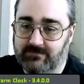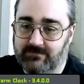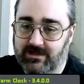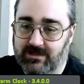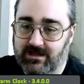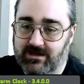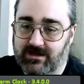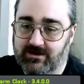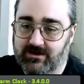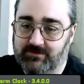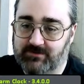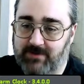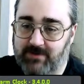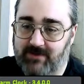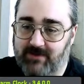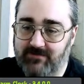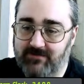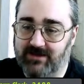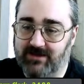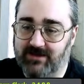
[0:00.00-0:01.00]
Because part
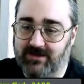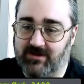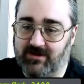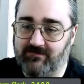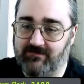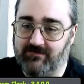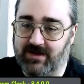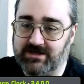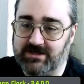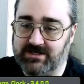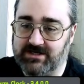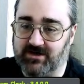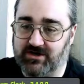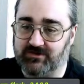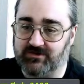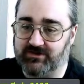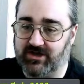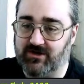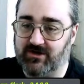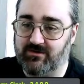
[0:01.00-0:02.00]
of the thing else, I've actually got
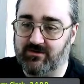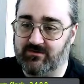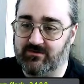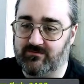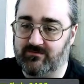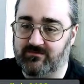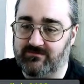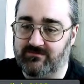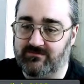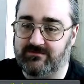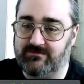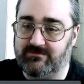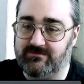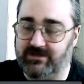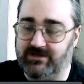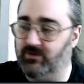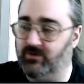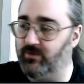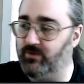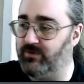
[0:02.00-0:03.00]
to go
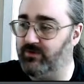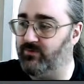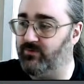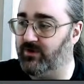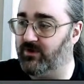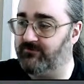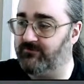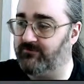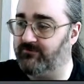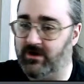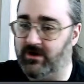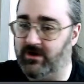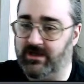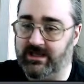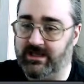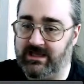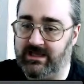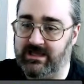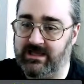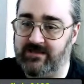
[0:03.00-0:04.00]
deal with one of my
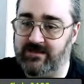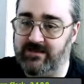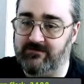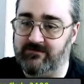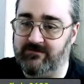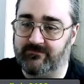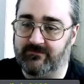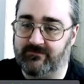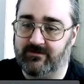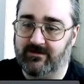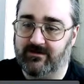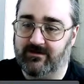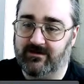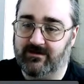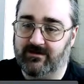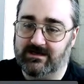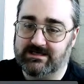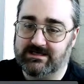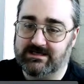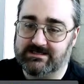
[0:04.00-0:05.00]
Eve
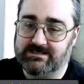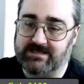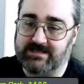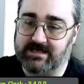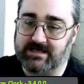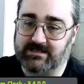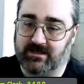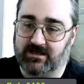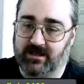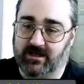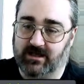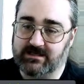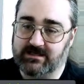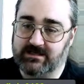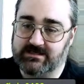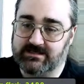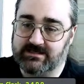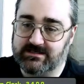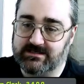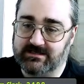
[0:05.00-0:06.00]
satellites
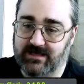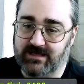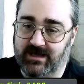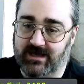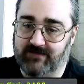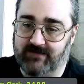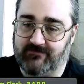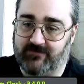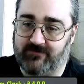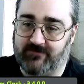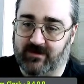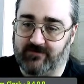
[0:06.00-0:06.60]
in 5